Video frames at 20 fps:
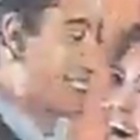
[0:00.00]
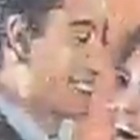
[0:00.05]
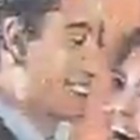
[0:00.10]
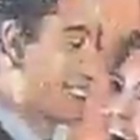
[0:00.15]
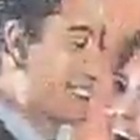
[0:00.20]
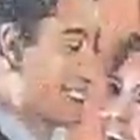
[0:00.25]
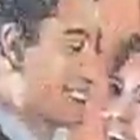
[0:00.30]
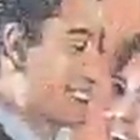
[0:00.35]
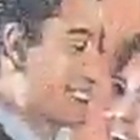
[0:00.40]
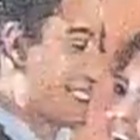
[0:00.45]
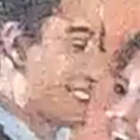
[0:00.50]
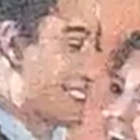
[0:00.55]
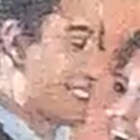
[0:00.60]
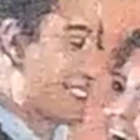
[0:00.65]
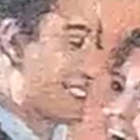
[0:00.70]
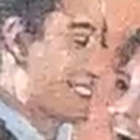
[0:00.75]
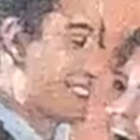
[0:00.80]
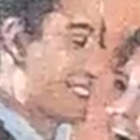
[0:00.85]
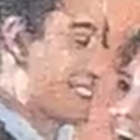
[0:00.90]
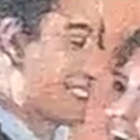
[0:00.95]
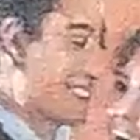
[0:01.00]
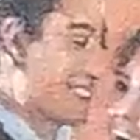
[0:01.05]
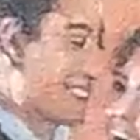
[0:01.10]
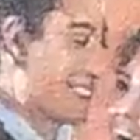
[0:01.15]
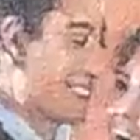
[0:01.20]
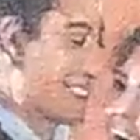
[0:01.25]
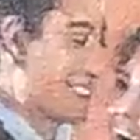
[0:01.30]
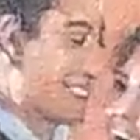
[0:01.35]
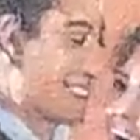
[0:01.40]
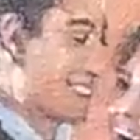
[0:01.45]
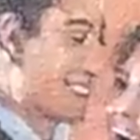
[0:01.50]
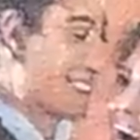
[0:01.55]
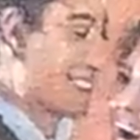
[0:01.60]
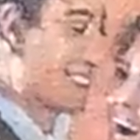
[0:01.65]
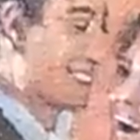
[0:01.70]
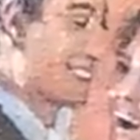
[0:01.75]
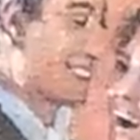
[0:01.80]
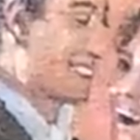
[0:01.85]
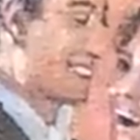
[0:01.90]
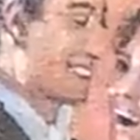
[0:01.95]

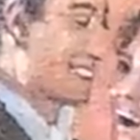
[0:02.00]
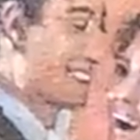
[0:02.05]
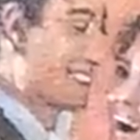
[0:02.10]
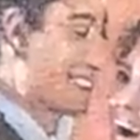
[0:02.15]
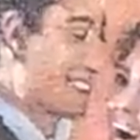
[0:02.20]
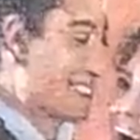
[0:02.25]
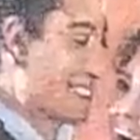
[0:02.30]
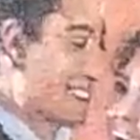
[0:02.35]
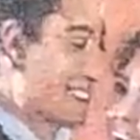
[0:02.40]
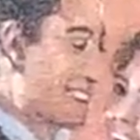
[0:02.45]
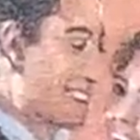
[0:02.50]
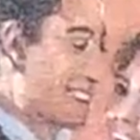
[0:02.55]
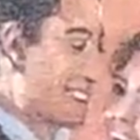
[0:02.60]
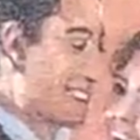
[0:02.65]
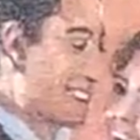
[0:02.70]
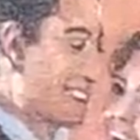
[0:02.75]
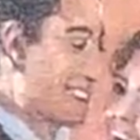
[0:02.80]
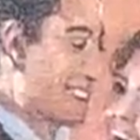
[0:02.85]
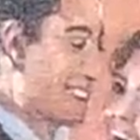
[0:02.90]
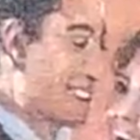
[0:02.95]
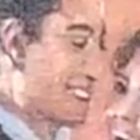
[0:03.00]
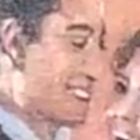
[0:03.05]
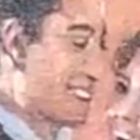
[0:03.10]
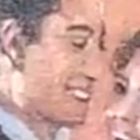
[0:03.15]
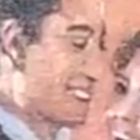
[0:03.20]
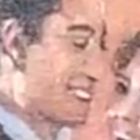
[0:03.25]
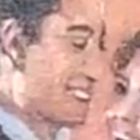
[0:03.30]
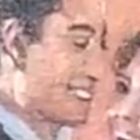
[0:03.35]
No one is speaking in this clip.